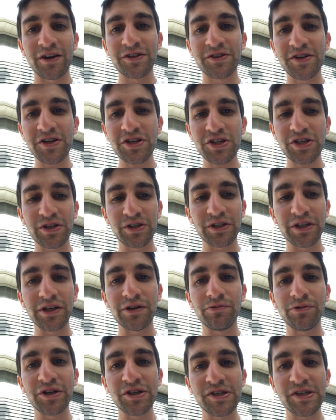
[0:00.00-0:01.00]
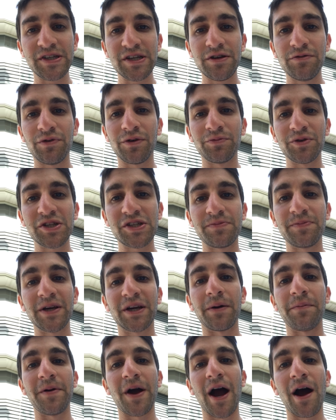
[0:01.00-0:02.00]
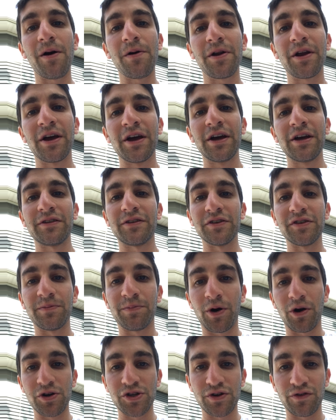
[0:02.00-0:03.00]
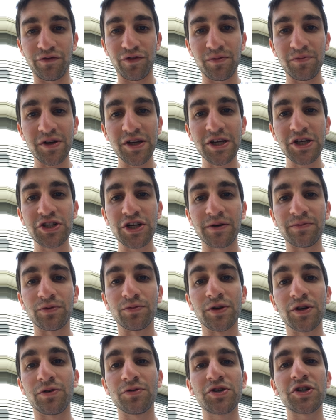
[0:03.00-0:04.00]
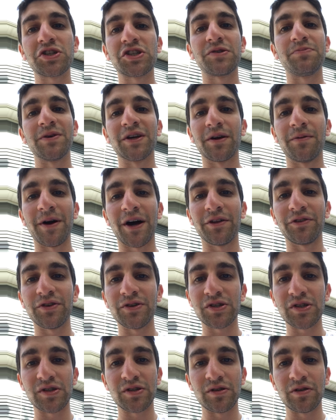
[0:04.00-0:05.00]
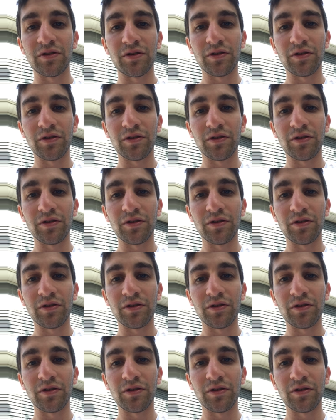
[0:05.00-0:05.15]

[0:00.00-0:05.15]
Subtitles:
Additionally, we see when we speak about the departure from Egypt, we don't just speak about this